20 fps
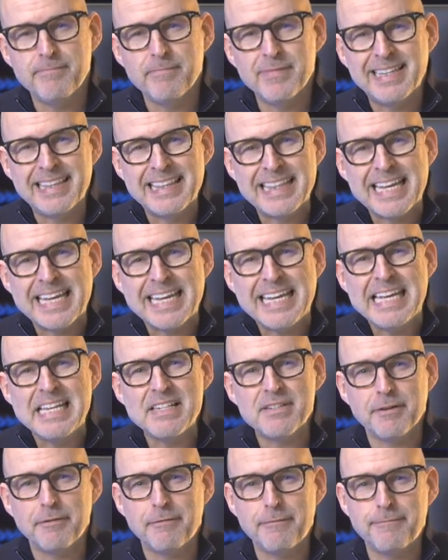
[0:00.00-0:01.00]

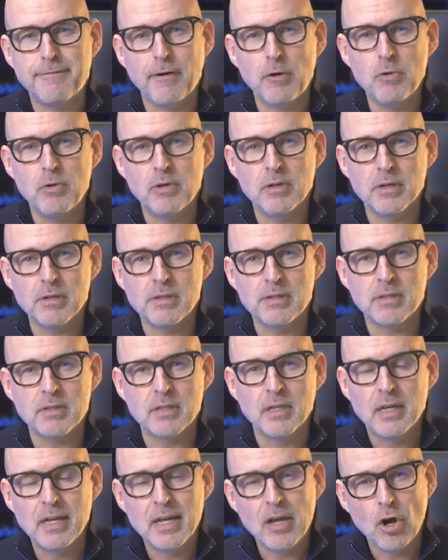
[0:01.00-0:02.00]
laser focused
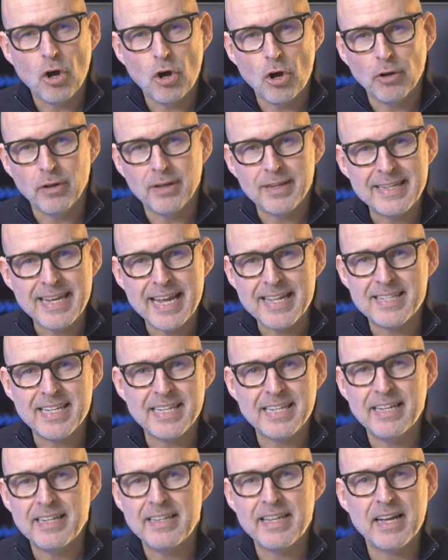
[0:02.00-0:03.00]
on
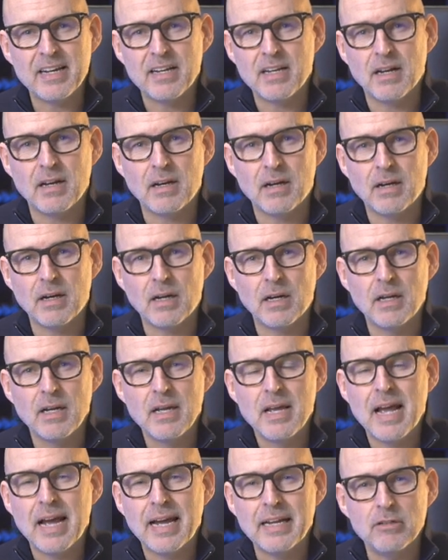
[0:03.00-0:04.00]
getting in that car
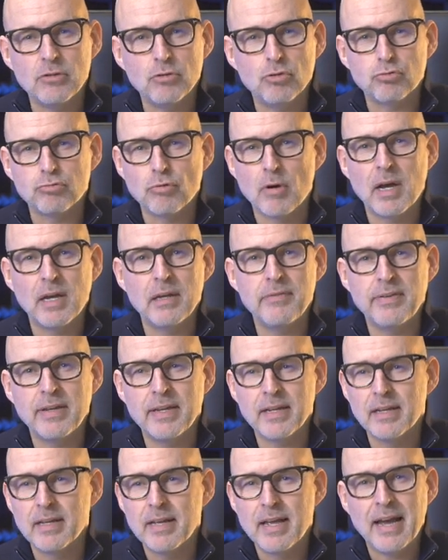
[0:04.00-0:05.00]
and
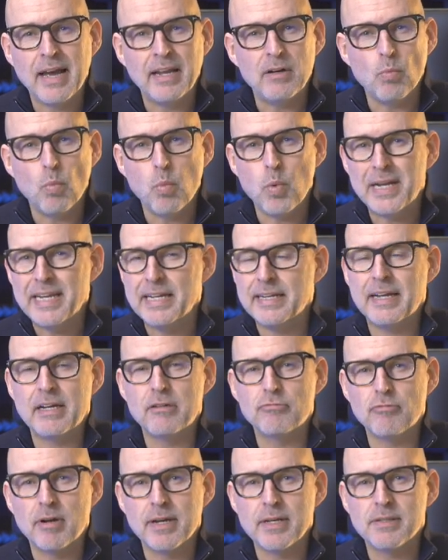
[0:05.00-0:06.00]
driving and winning that
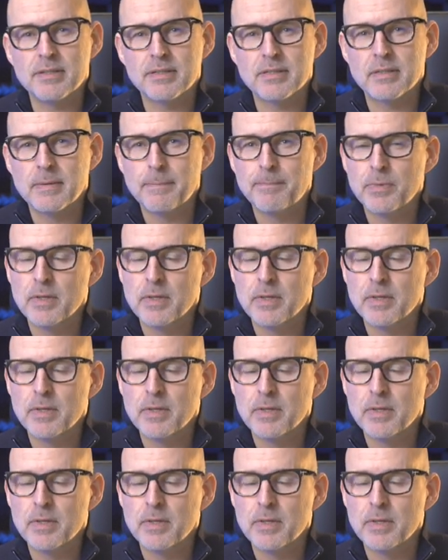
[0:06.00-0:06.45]
race.